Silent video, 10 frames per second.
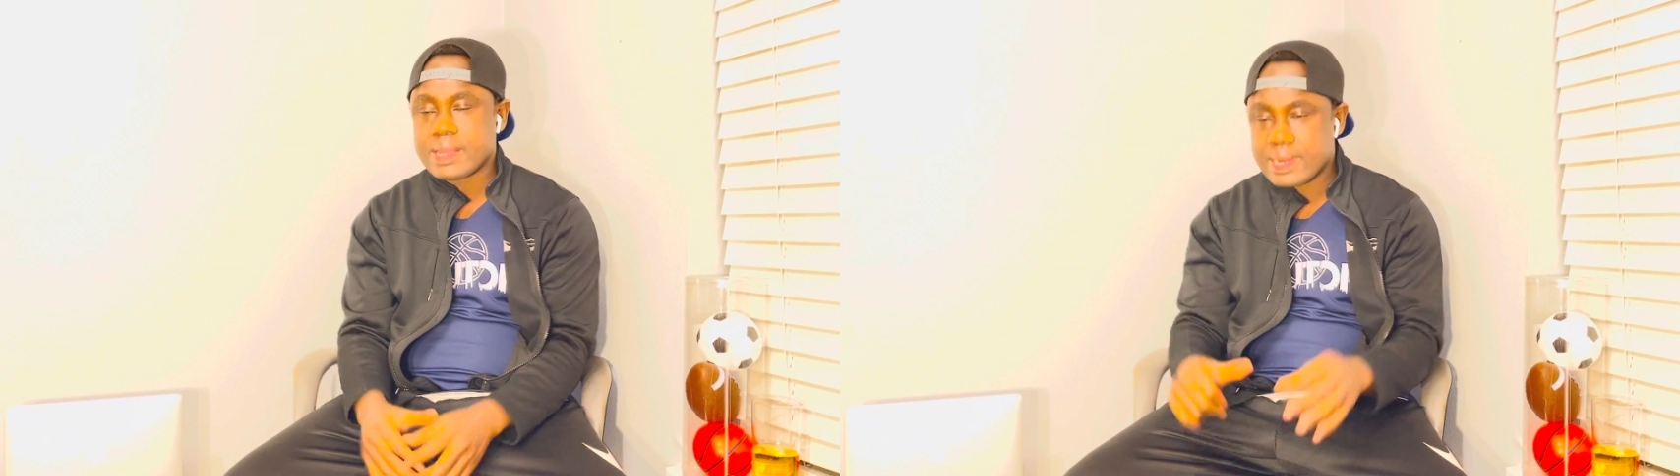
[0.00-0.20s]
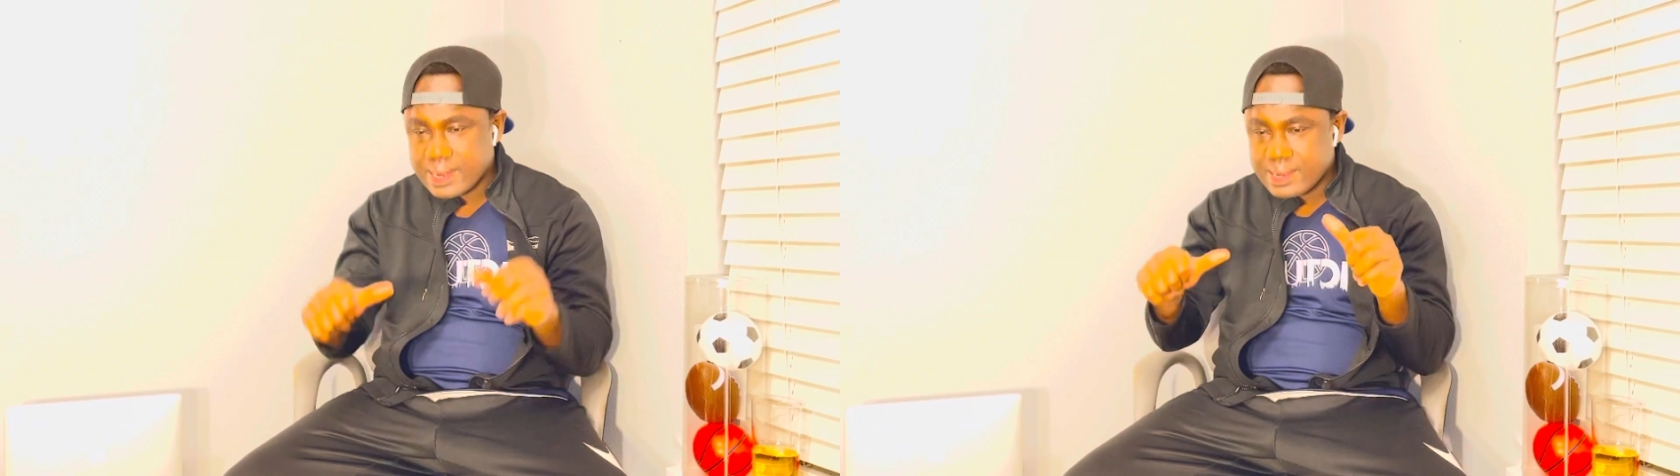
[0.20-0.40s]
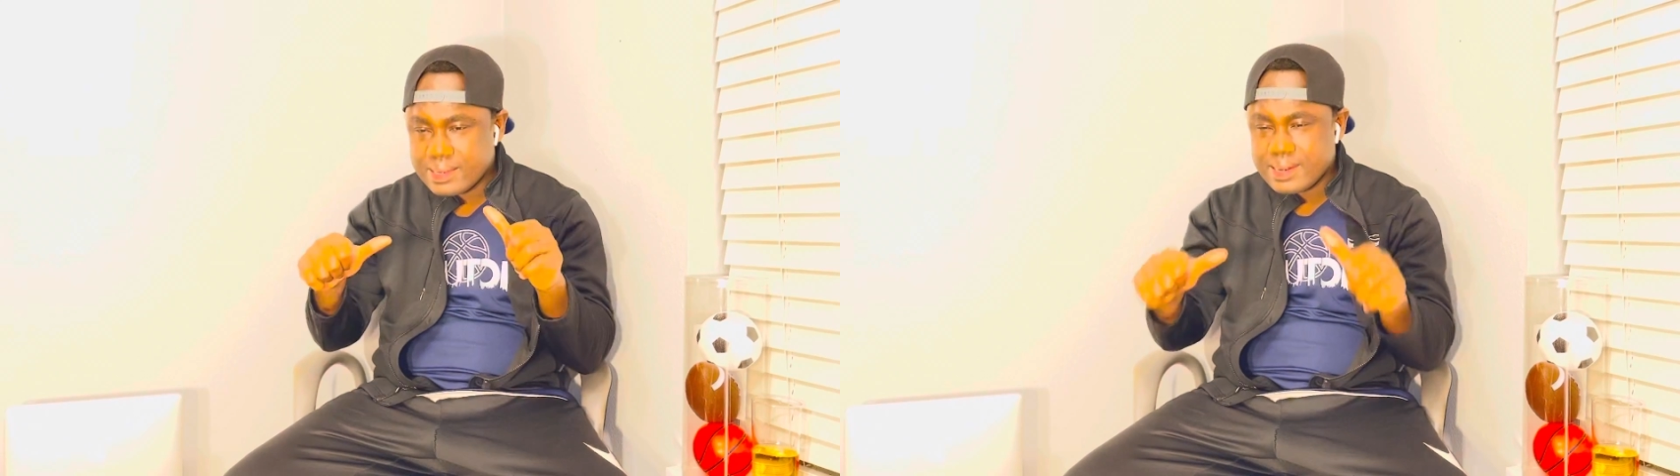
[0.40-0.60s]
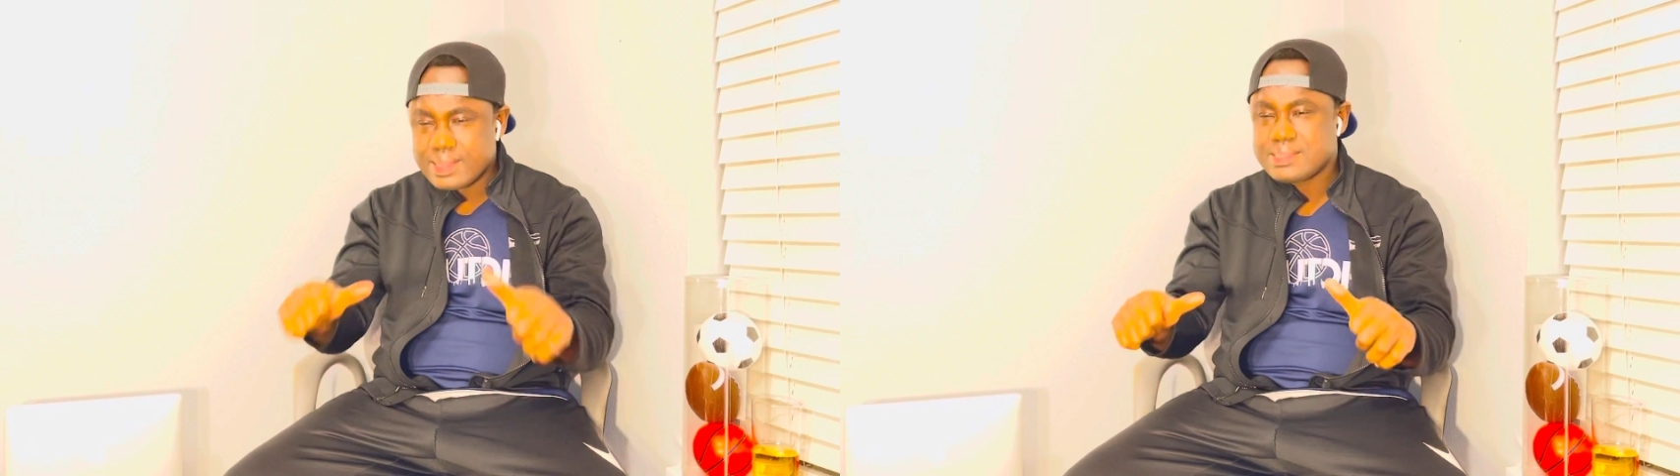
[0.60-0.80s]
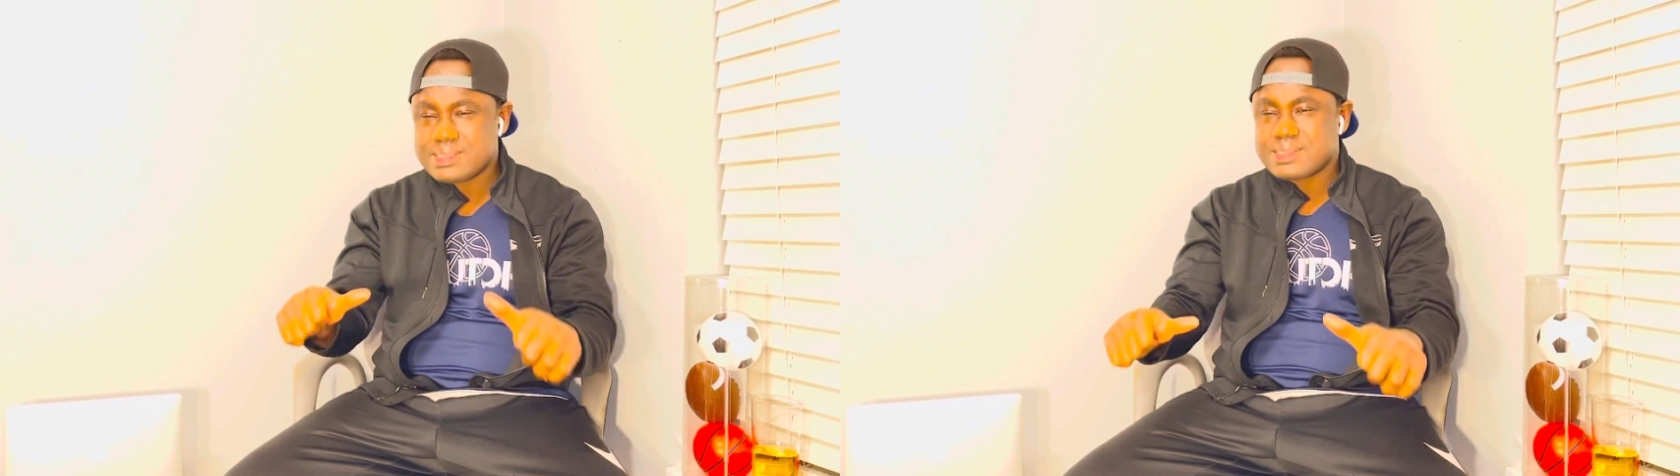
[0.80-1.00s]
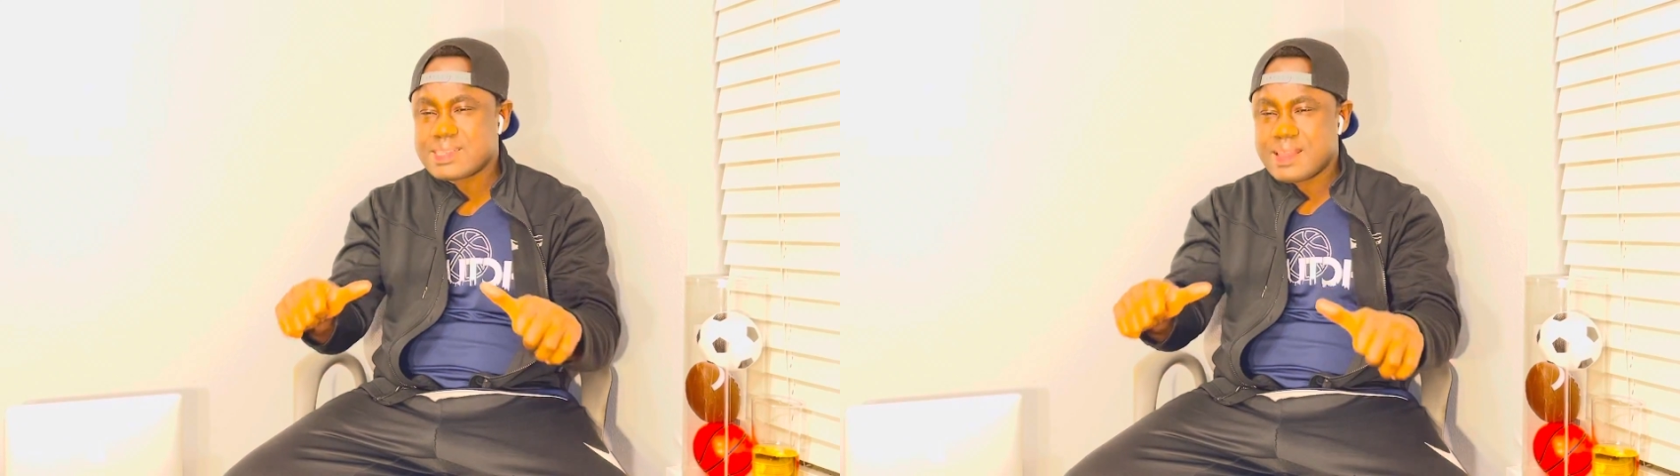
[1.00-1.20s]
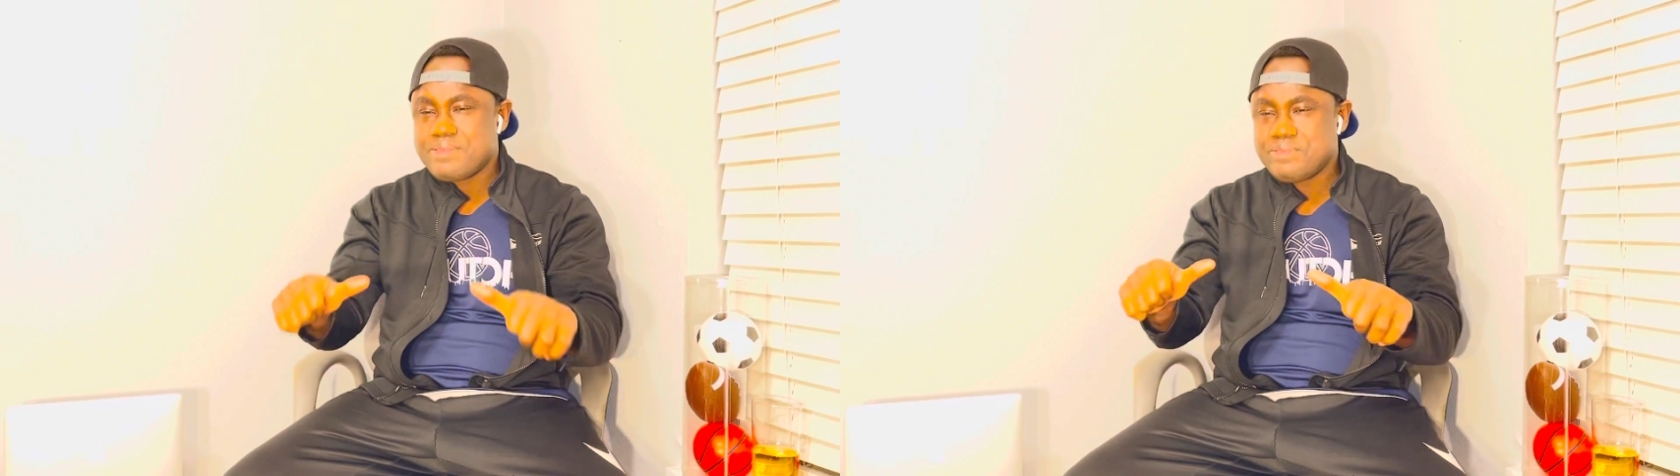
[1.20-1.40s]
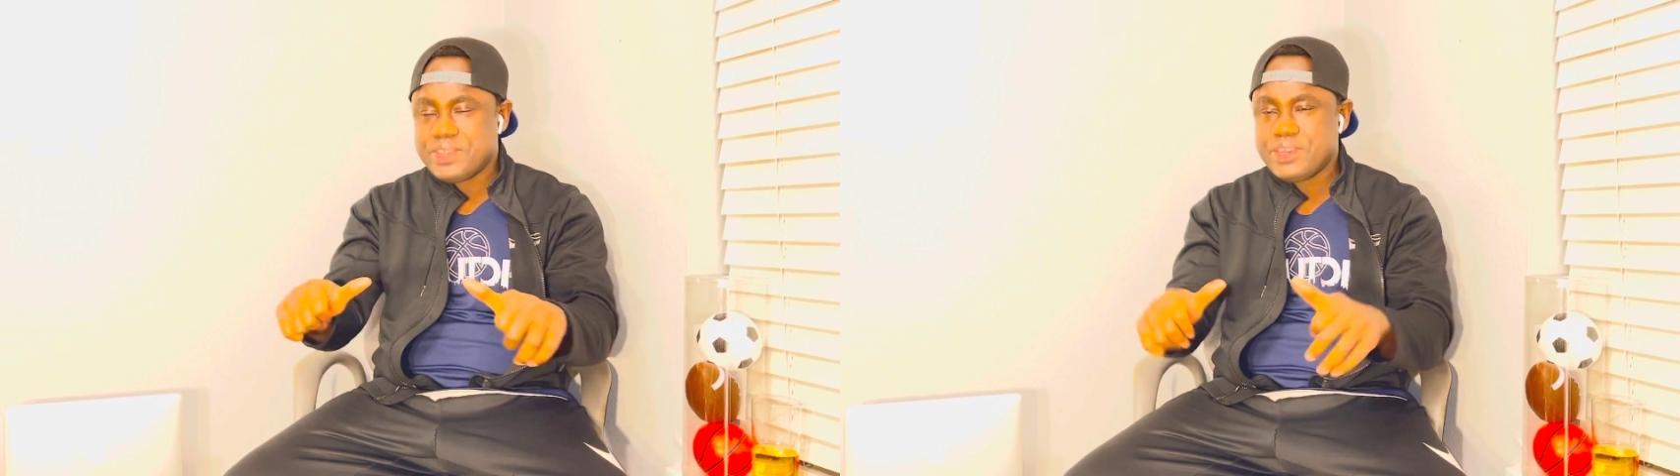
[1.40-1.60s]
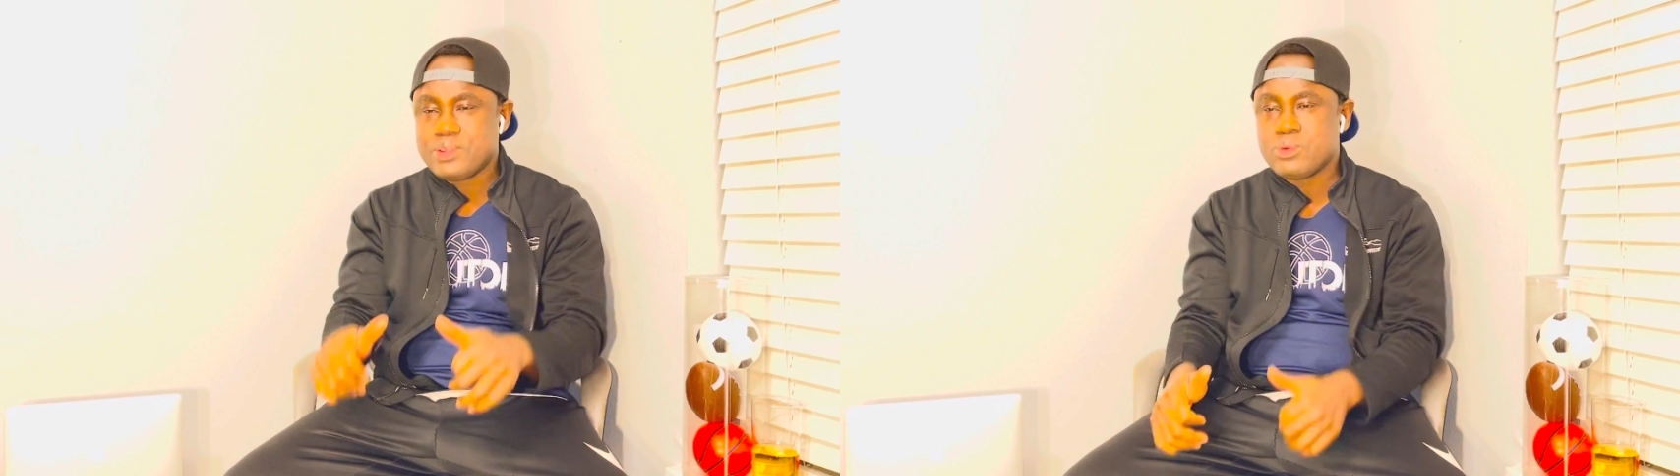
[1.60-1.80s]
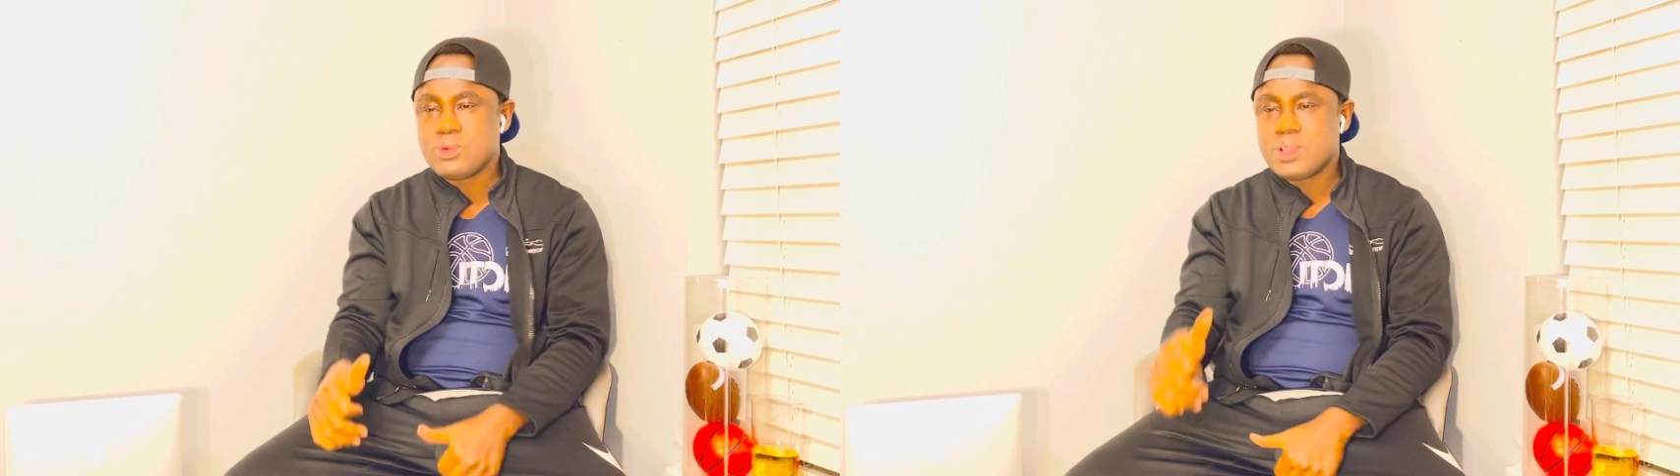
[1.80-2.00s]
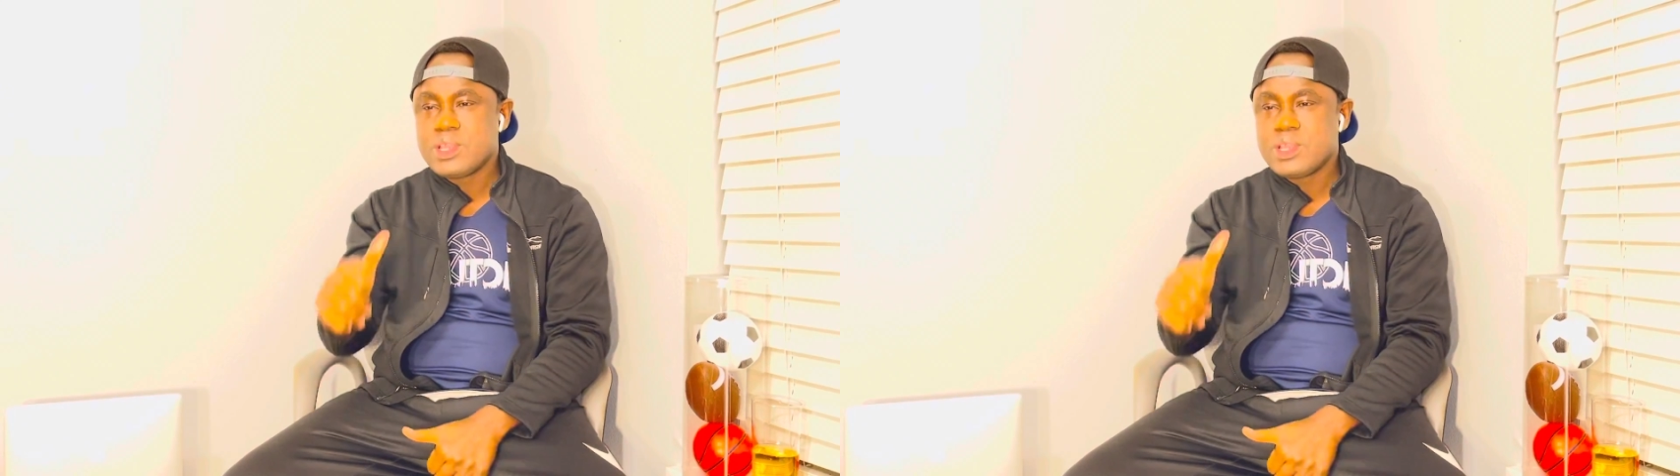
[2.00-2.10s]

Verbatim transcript: And under this same video,